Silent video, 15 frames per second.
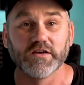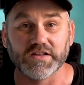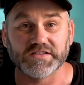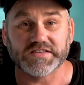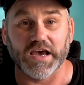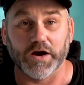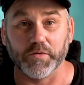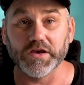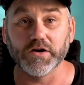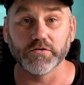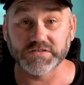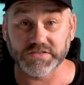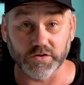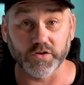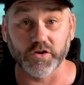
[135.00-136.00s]
that's how we
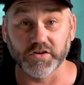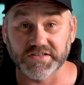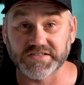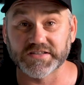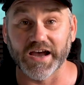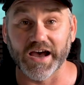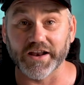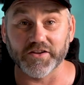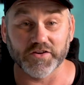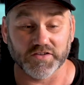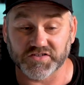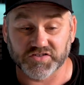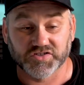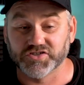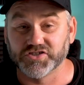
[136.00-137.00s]
all sort of got started,
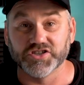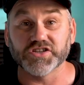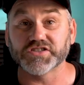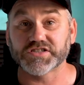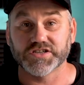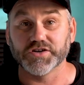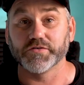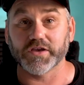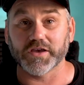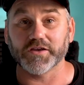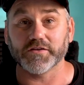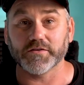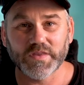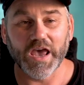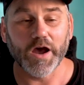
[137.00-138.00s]
is just doing
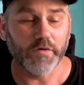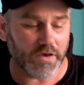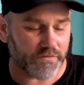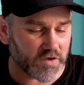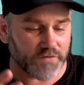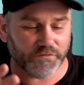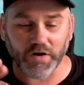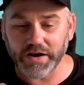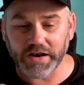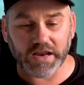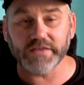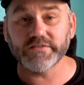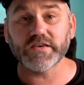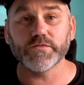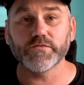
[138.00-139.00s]
it. However, if I
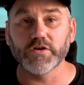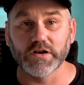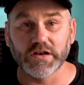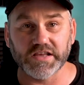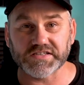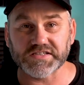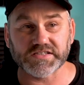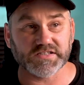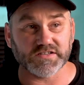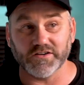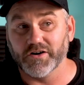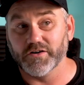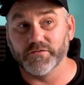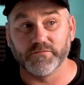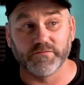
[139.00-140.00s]
needed to give you a list
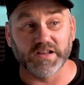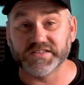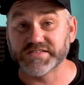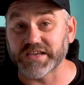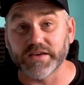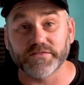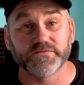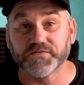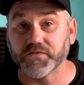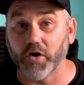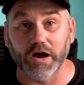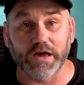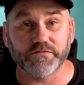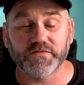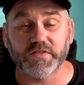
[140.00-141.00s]
of, let's say,
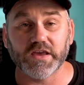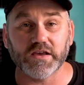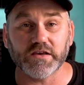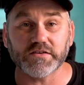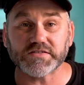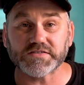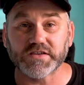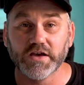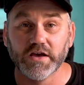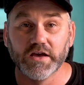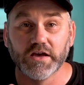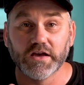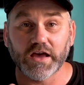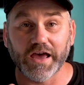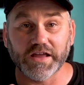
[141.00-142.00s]
5 things
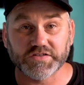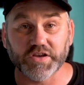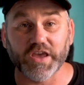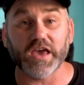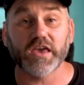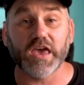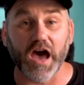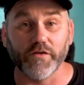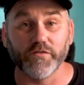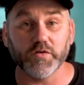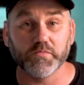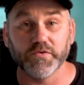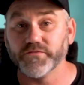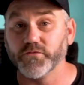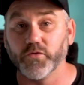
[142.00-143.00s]
to get
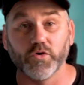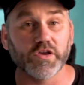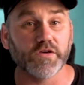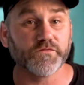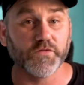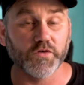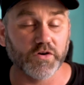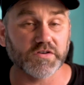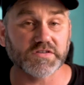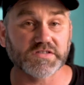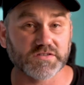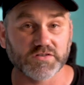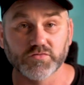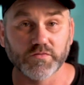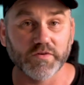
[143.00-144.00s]
covered before your
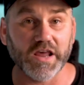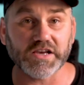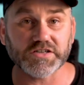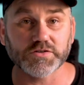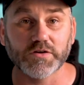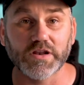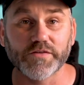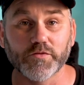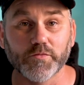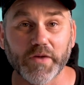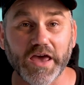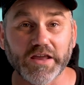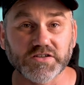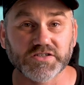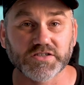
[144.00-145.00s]
first national level
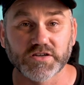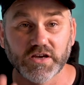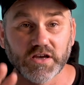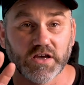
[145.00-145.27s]
match,